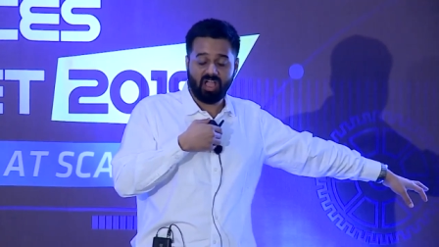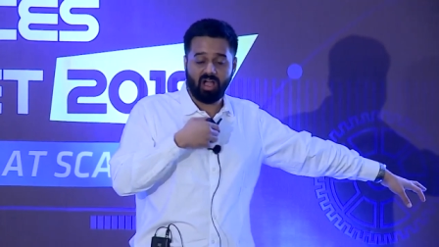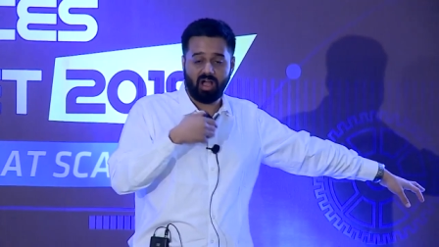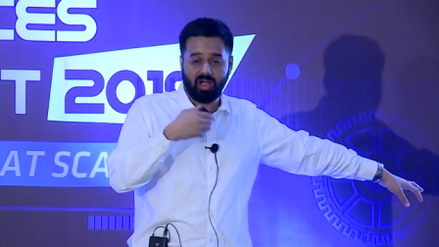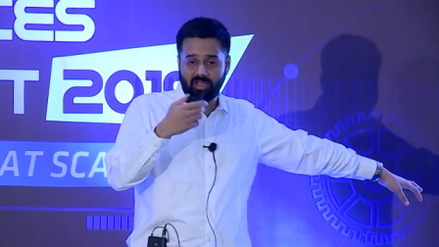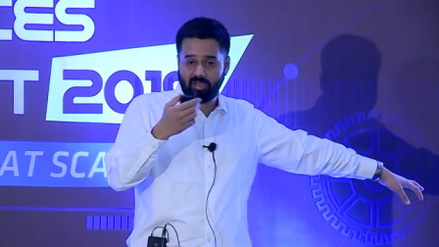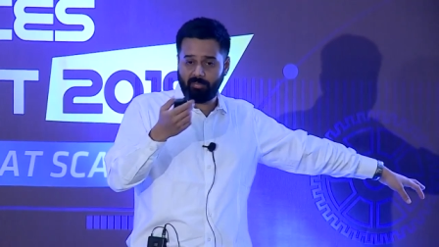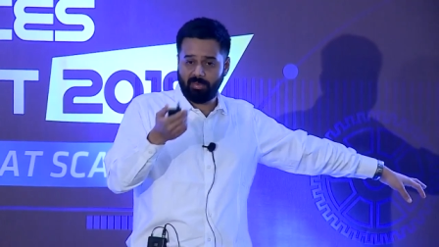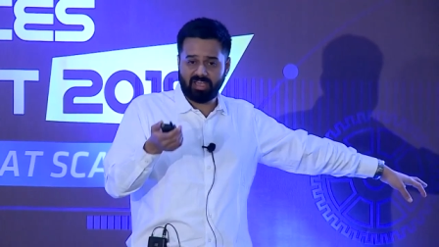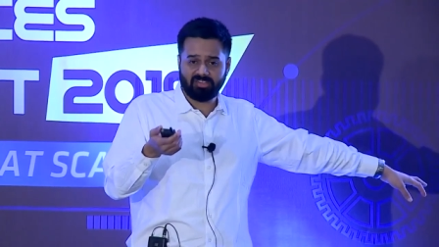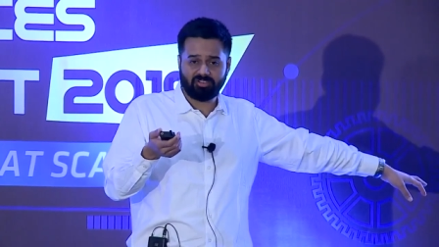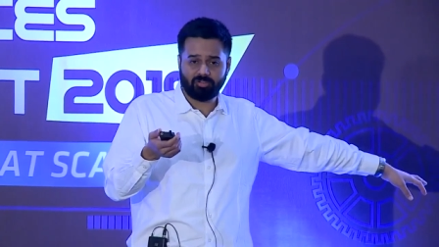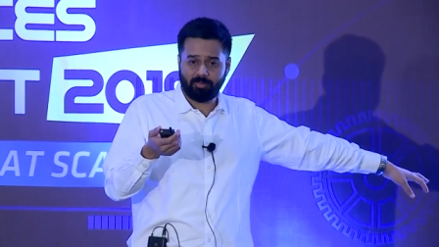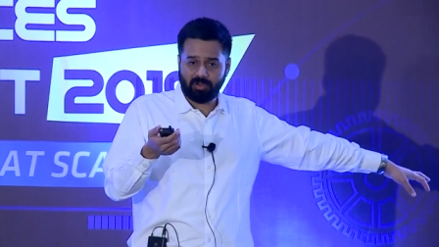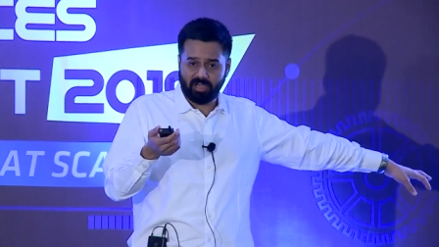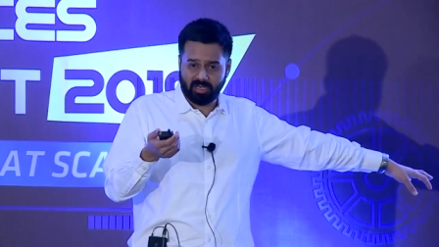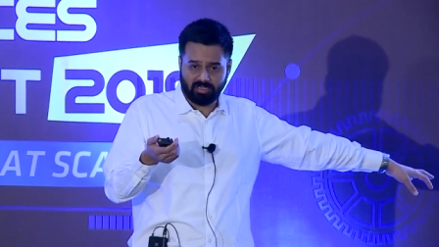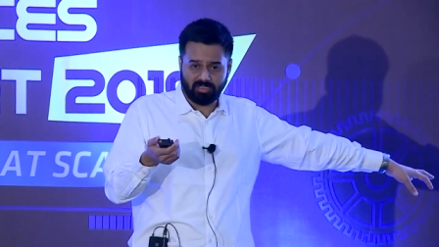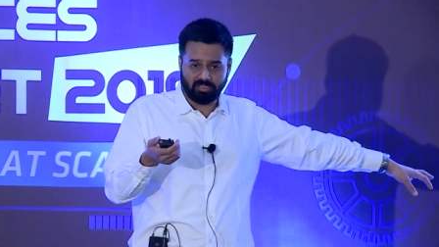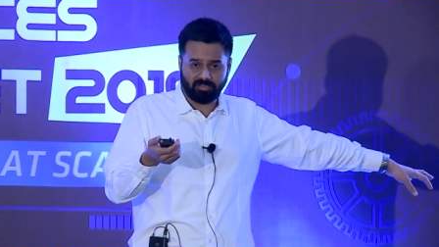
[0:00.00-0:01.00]
Akamai is your
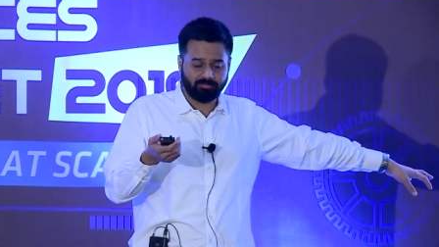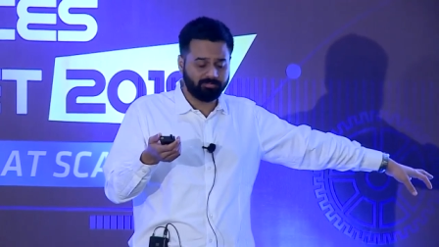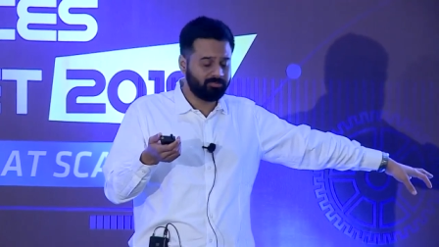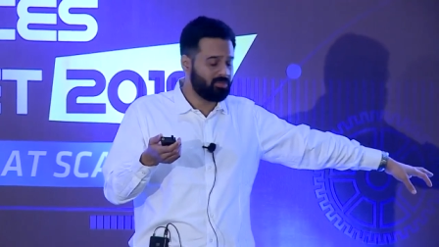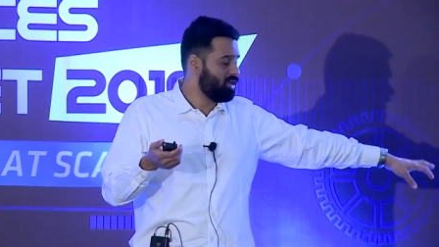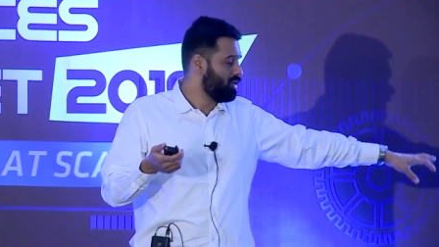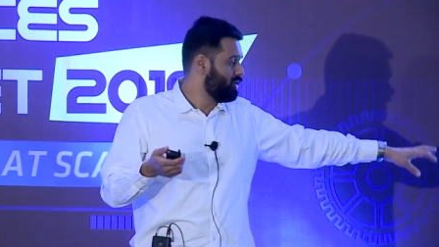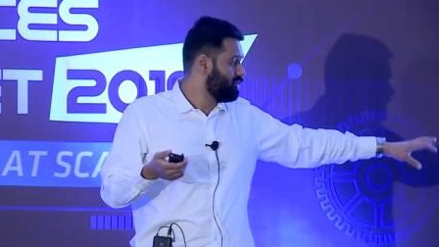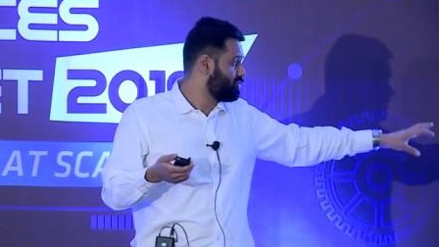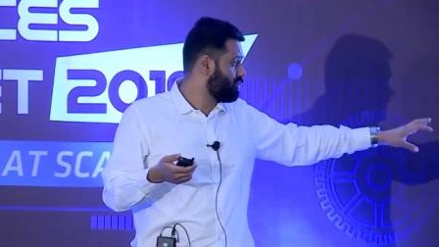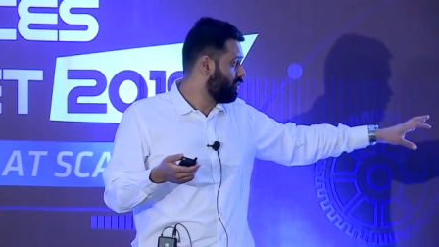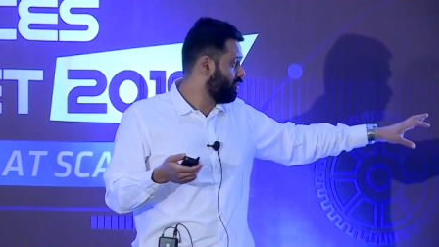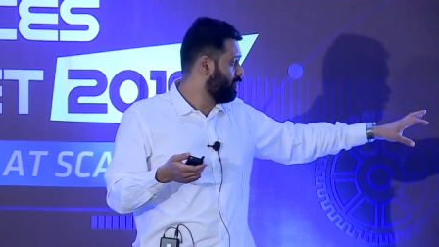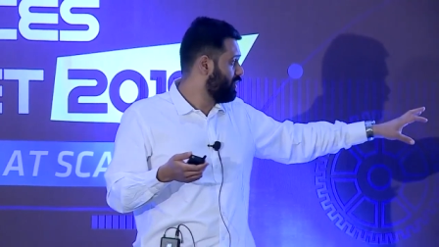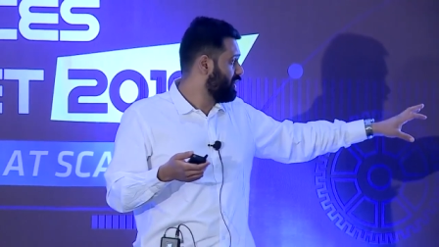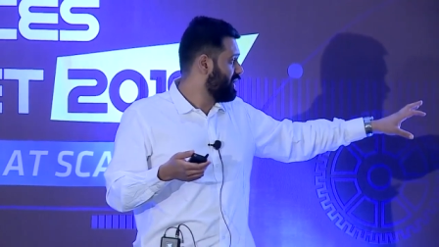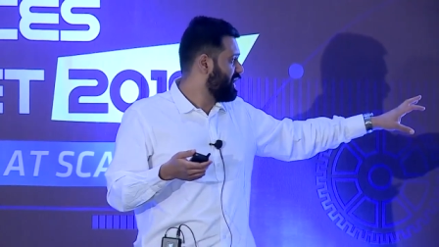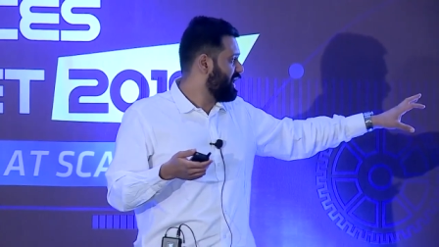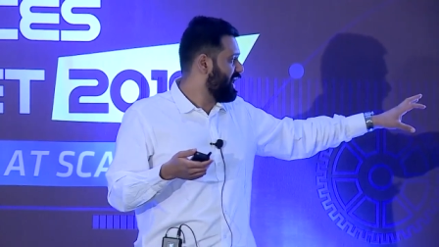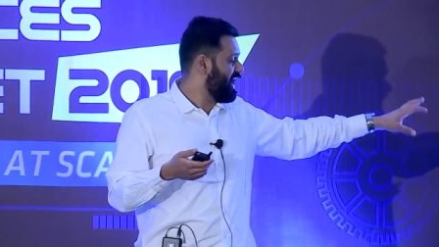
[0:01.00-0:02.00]
partner. So
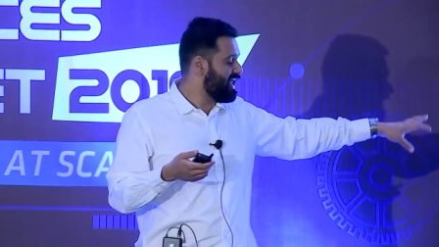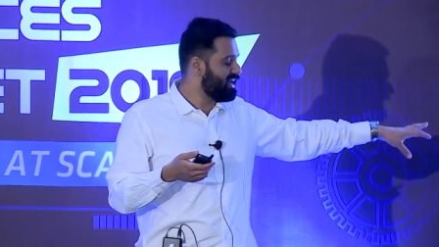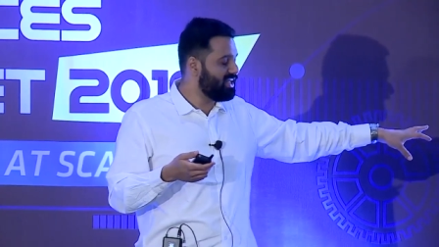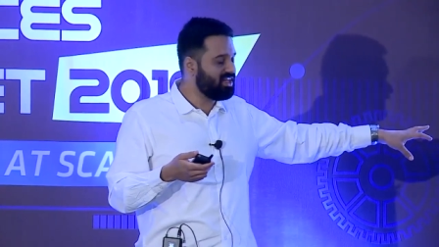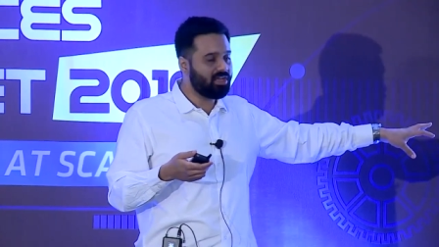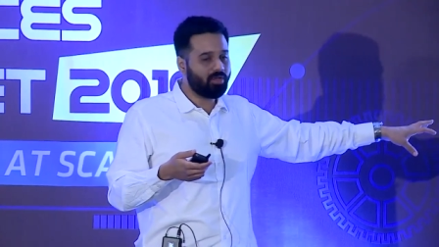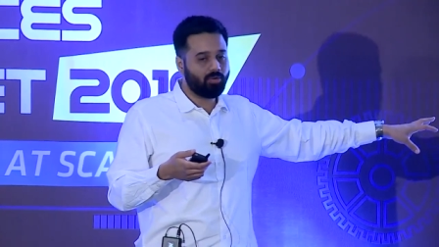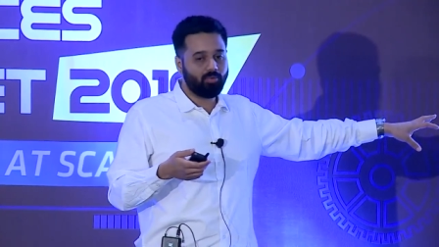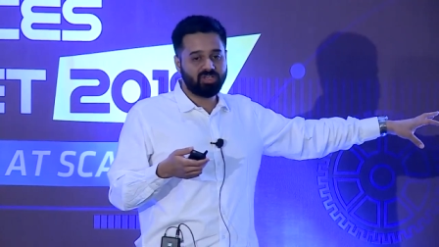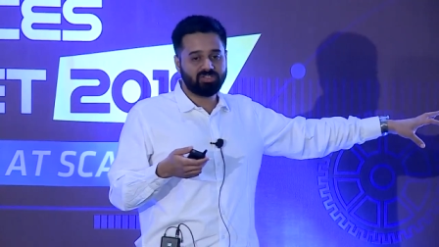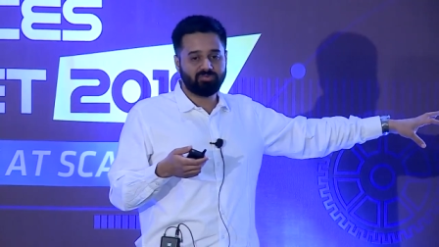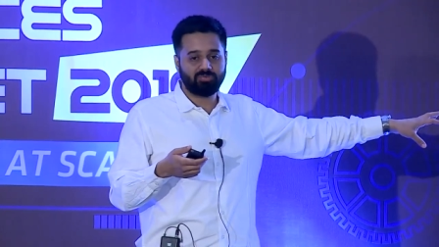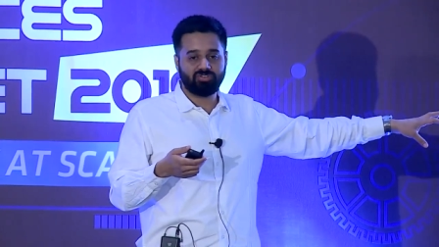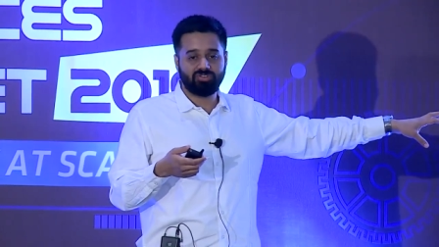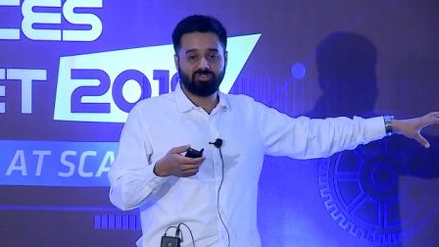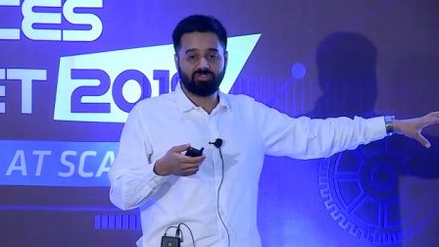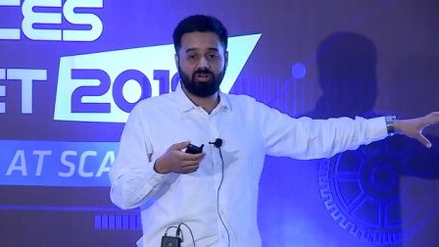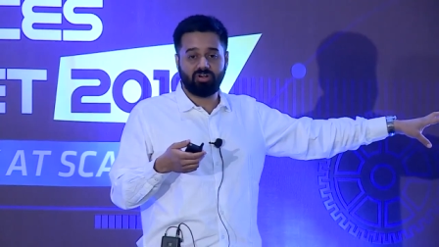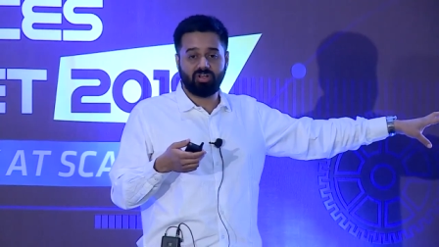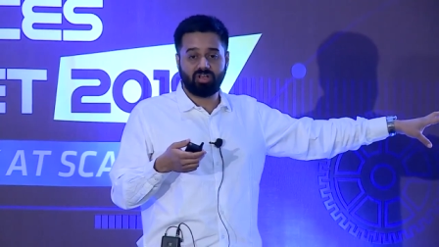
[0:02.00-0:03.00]
any request which
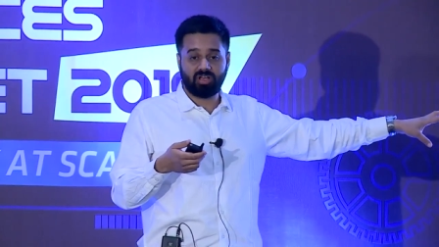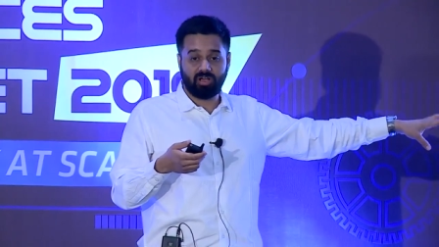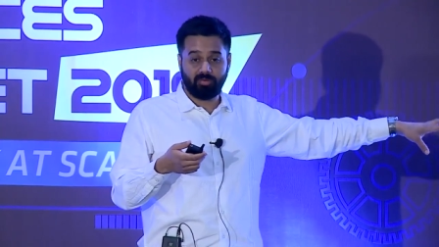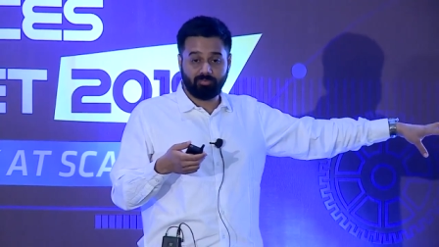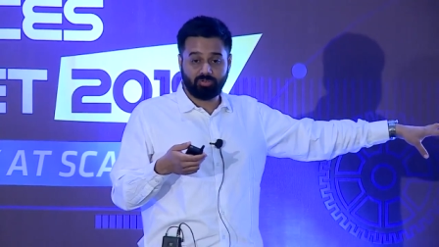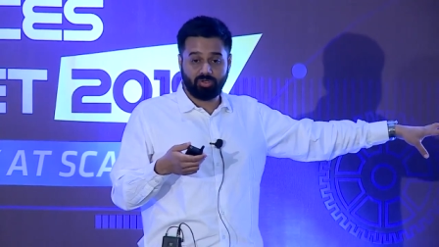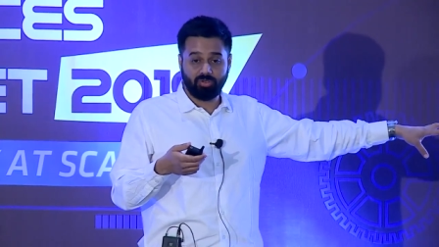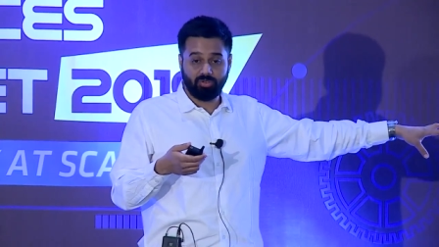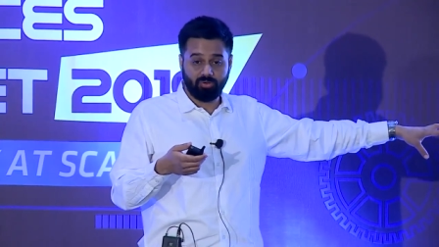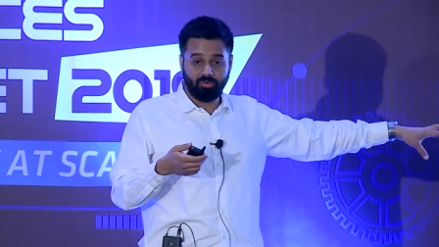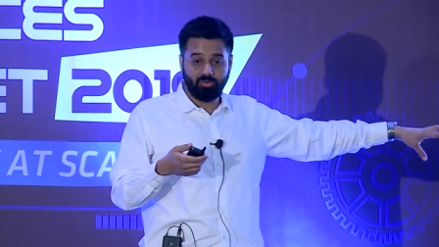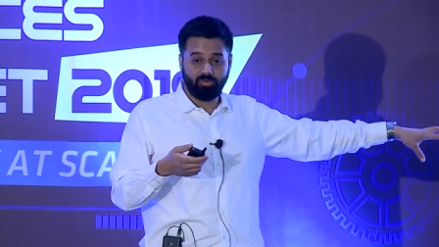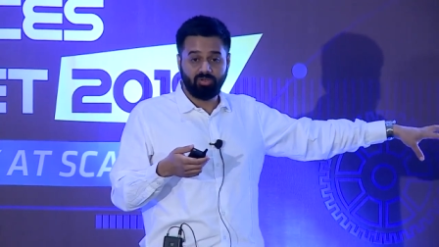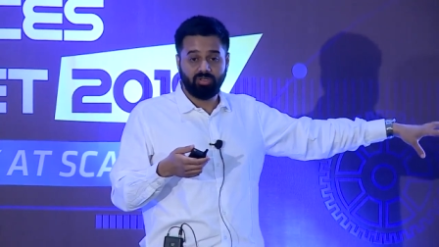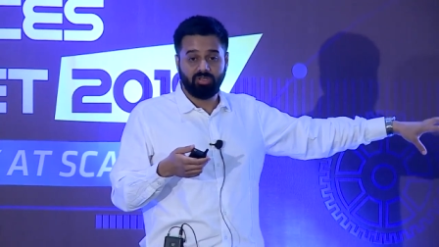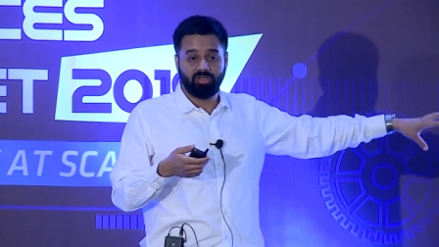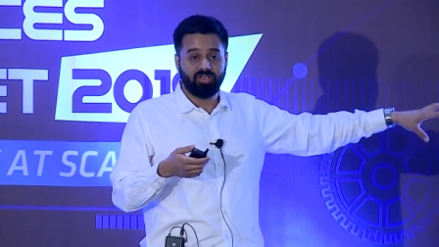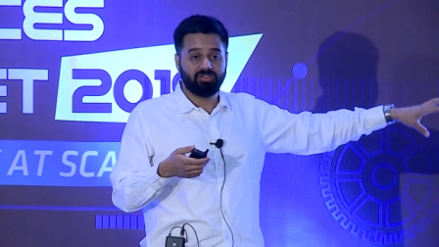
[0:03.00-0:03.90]
is going to come to you